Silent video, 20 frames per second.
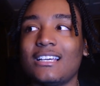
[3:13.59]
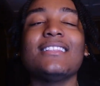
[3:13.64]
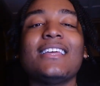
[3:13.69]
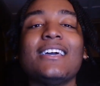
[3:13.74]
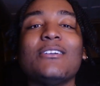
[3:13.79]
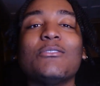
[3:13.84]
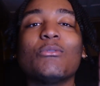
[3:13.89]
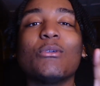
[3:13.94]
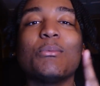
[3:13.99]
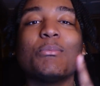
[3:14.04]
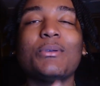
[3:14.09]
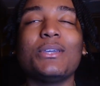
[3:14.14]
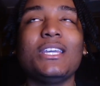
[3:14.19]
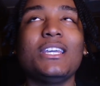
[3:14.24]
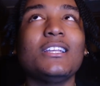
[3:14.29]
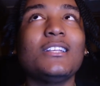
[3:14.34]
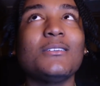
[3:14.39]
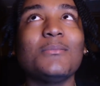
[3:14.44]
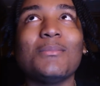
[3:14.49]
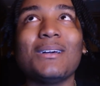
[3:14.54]
I like
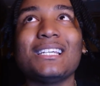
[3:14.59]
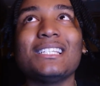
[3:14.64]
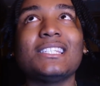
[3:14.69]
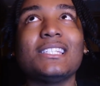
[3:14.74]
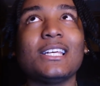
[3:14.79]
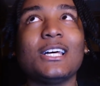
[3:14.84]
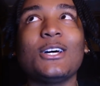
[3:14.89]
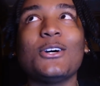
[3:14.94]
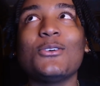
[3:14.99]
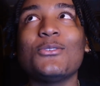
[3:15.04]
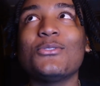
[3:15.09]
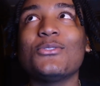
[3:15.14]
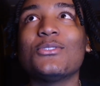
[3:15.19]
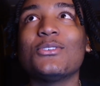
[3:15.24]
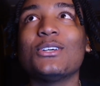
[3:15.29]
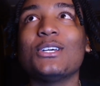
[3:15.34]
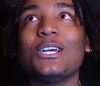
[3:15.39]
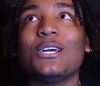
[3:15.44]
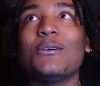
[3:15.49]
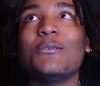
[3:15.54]
repeated myself,
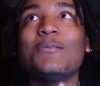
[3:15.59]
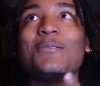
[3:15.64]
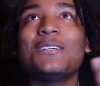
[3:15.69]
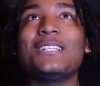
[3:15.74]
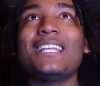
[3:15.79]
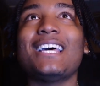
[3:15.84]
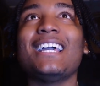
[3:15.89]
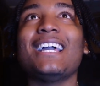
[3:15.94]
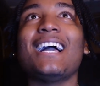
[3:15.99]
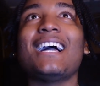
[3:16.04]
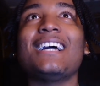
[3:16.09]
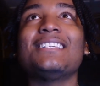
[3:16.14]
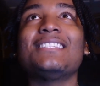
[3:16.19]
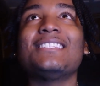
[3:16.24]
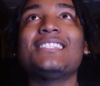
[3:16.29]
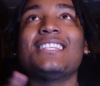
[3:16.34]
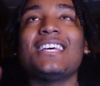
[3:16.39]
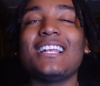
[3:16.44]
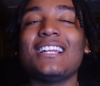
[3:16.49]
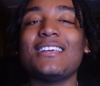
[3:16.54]
but like I
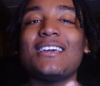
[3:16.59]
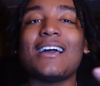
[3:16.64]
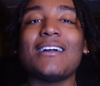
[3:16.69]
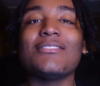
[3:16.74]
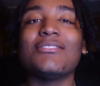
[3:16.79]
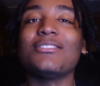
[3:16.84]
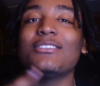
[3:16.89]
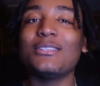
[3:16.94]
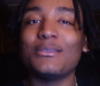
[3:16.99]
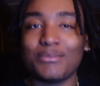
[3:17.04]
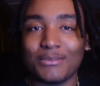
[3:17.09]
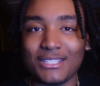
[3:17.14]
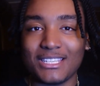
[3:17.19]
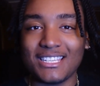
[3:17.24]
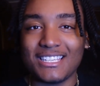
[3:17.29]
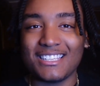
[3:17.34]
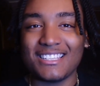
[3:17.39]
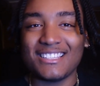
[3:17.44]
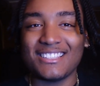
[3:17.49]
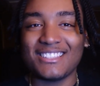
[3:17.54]
said it, I flipped
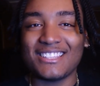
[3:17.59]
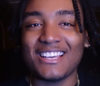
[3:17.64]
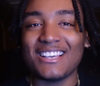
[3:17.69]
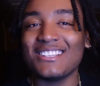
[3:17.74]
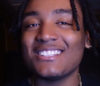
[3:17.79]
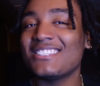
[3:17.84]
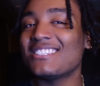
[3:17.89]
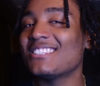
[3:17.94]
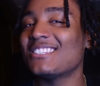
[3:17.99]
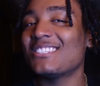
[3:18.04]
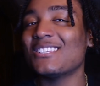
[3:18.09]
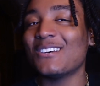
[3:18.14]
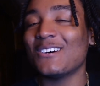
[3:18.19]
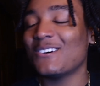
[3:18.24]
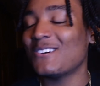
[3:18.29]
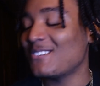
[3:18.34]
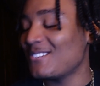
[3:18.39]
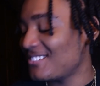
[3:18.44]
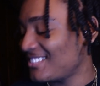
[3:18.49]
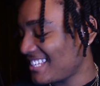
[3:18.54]
it. That's
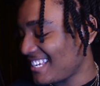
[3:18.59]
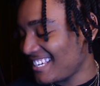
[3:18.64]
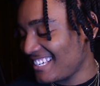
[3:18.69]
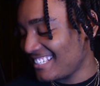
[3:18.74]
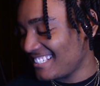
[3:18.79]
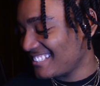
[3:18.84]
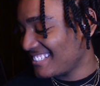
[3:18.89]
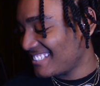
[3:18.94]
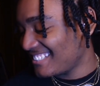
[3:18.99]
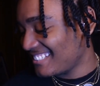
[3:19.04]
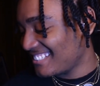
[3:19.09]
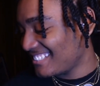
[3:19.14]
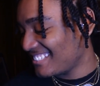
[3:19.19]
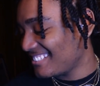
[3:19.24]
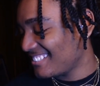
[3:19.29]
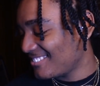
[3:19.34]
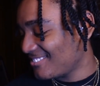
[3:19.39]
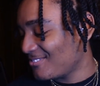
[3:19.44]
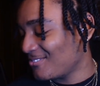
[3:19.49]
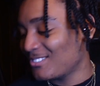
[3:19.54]
so like,
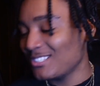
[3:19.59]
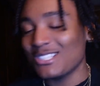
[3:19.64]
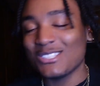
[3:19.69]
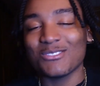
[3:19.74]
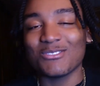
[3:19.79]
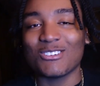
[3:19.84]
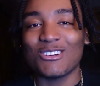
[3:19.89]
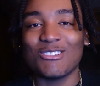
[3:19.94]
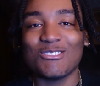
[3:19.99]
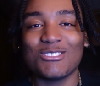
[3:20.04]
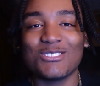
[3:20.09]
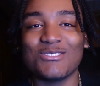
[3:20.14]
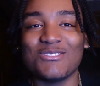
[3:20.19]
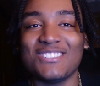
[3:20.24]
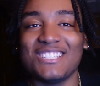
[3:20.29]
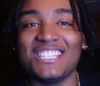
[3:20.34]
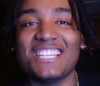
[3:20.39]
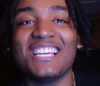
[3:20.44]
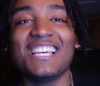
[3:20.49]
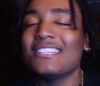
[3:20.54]
what is wrong with me?